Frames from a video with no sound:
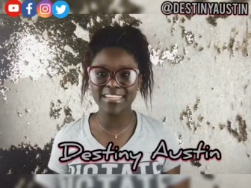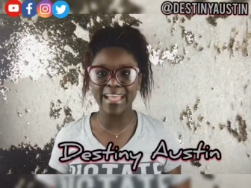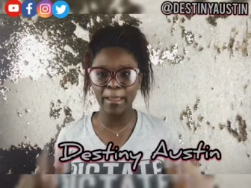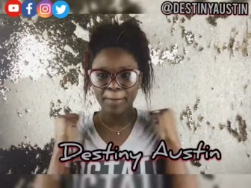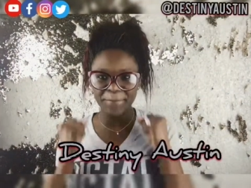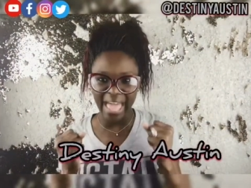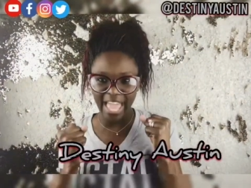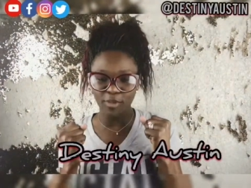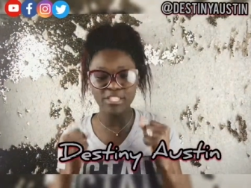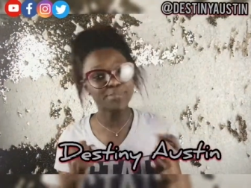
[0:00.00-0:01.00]
and I am
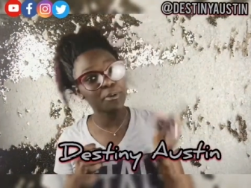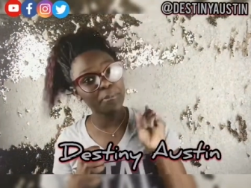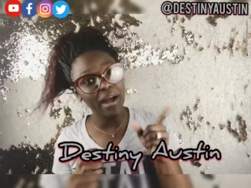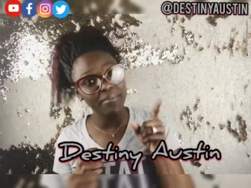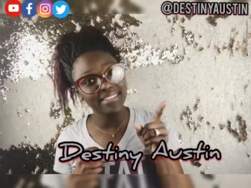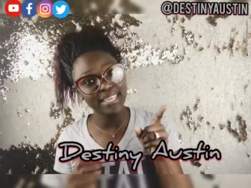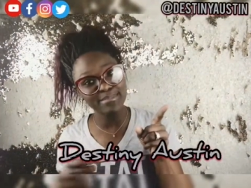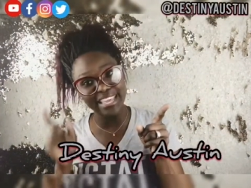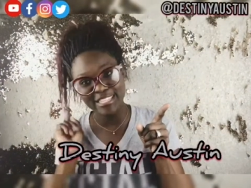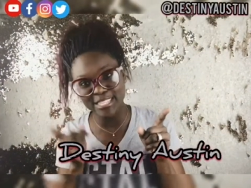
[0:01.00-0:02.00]
back with some more mommy
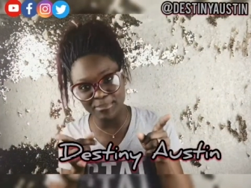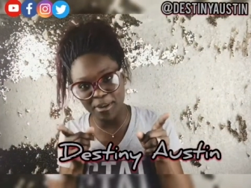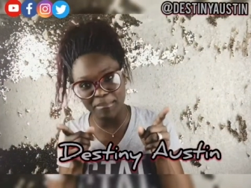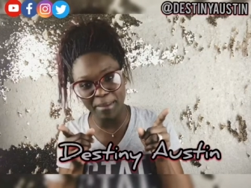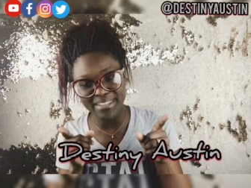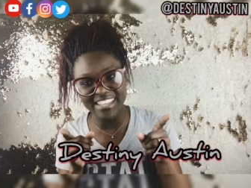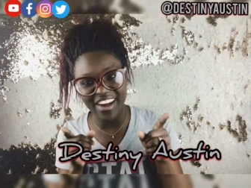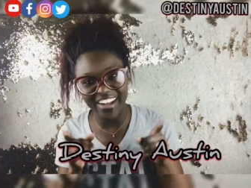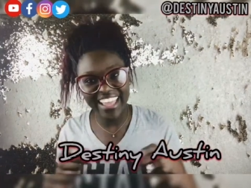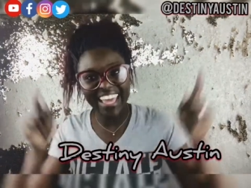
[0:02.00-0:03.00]
tips and some more mommy
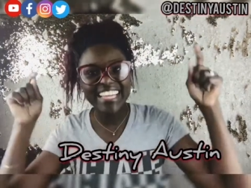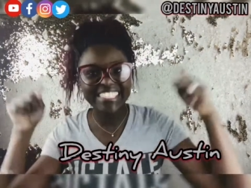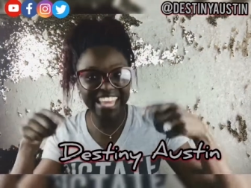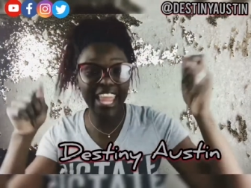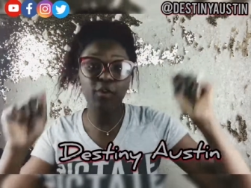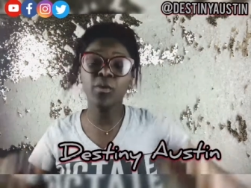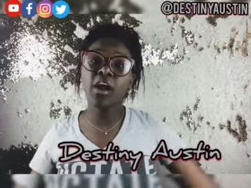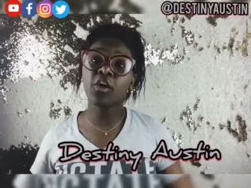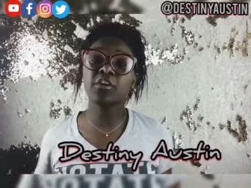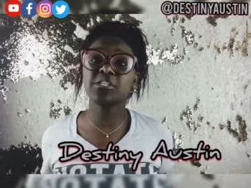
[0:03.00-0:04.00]
talk. Today, we
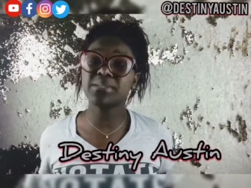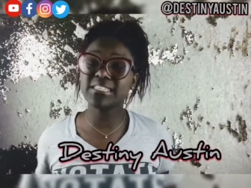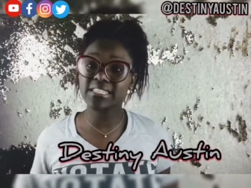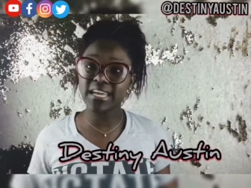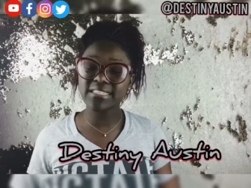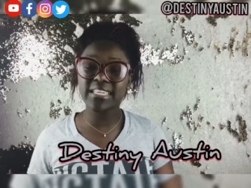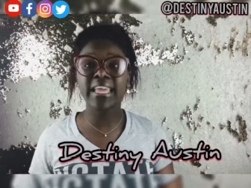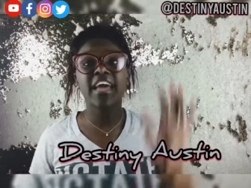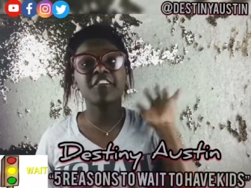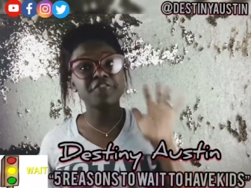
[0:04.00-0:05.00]
are going to be discussing
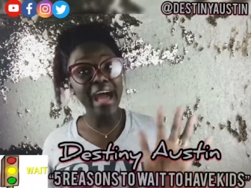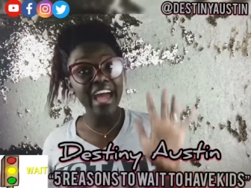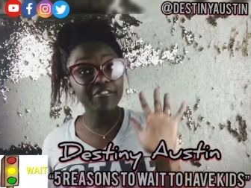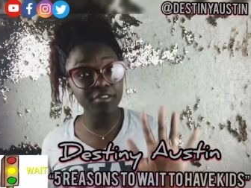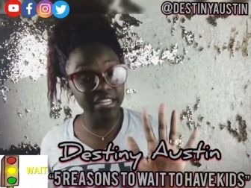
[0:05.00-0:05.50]
five